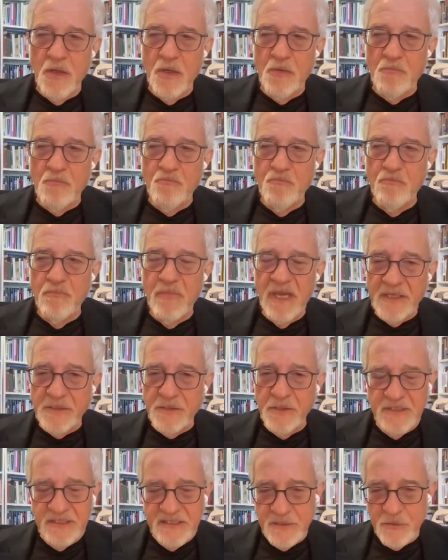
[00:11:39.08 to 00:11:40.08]

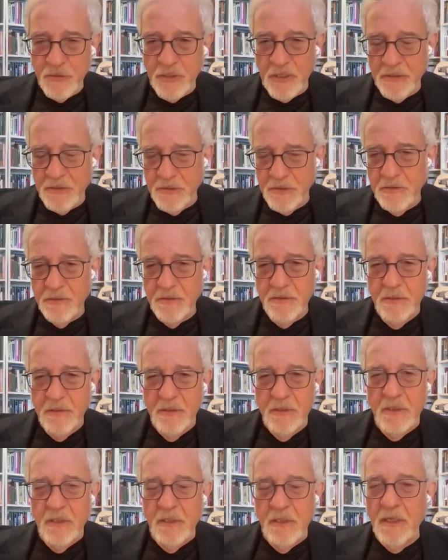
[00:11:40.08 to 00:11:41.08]
major destruction
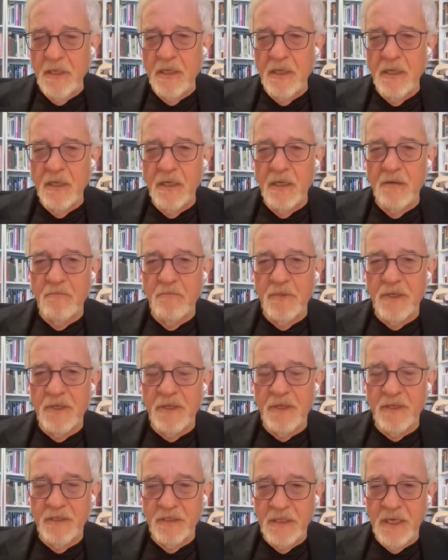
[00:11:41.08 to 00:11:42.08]

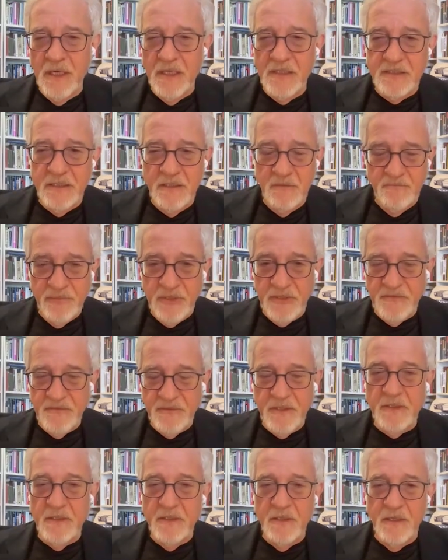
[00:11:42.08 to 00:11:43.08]
in Gaza, and
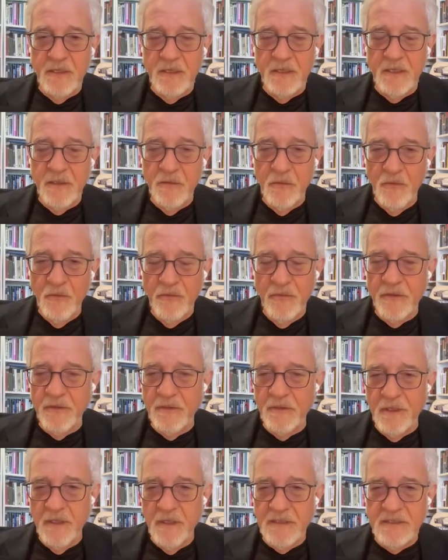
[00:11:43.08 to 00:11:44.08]
particularly northern
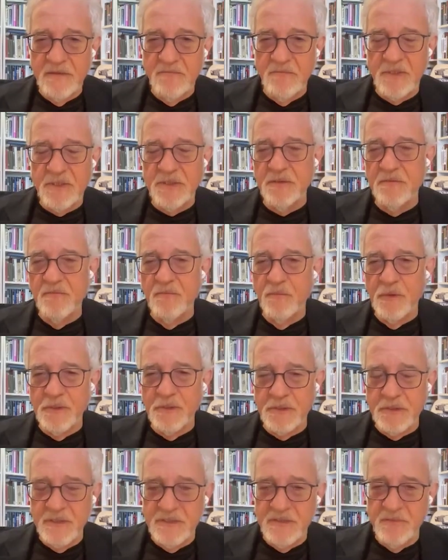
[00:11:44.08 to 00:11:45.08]
Gaza, much of
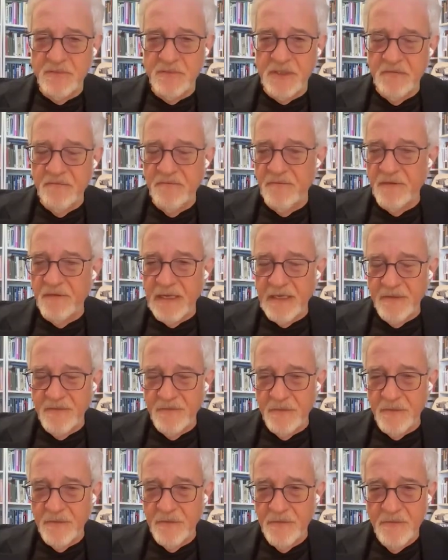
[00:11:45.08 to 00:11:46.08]
which has been
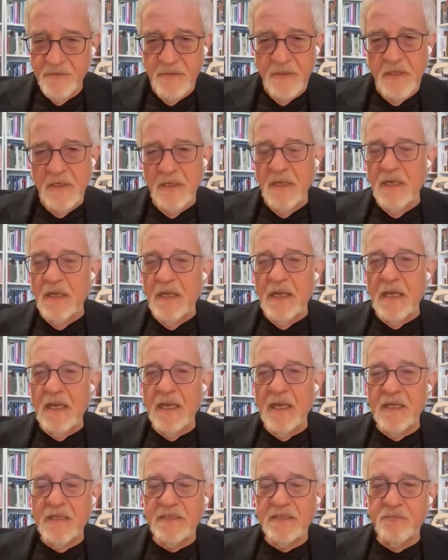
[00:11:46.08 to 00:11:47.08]
flattened,
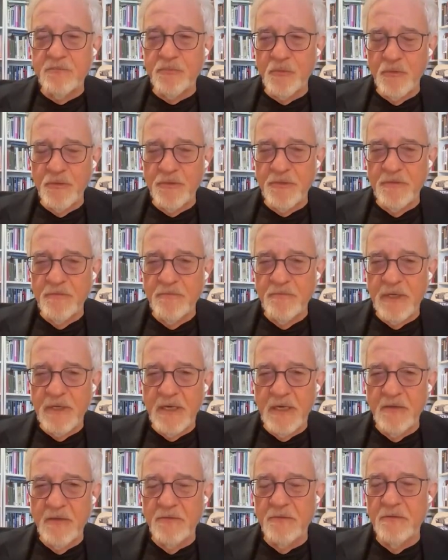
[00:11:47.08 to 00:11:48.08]
has brought
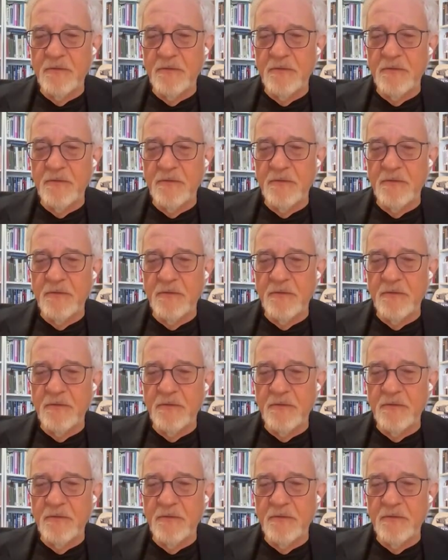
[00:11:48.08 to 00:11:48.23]
about